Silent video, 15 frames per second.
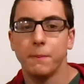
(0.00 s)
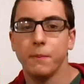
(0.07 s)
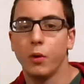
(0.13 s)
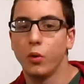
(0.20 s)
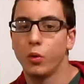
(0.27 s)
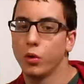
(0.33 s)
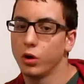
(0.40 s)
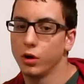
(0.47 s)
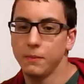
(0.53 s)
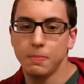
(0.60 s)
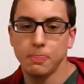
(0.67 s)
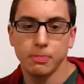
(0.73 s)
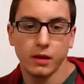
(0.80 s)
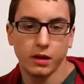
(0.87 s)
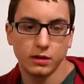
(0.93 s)
or
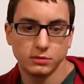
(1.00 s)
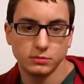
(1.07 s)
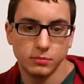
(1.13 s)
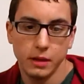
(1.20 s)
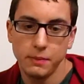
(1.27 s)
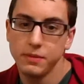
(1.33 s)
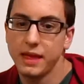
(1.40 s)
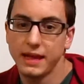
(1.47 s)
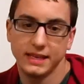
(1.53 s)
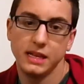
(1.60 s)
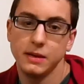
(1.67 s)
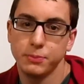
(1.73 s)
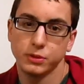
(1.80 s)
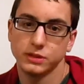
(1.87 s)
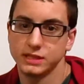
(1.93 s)
maybe that
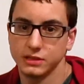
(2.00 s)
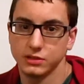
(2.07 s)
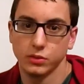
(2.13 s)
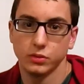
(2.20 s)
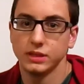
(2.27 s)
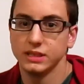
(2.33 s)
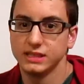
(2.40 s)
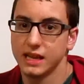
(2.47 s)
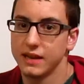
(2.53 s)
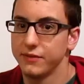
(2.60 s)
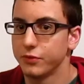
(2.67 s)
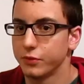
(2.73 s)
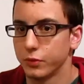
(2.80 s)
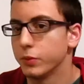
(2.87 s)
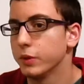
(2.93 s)
D Prison's only saved
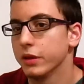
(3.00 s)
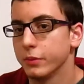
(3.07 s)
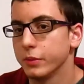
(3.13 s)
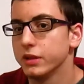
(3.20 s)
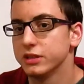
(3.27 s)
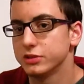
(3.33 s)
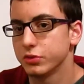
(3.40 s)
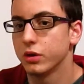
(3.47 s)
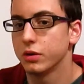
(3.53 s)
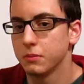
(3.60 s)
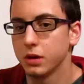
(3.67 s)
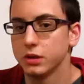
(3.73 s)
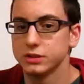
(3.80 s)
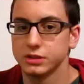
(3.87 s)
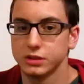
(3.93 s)
for a really, really strong
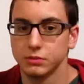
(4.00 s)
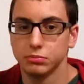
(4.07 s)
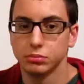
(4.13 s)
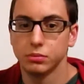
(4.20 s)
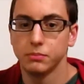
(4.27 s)
monster.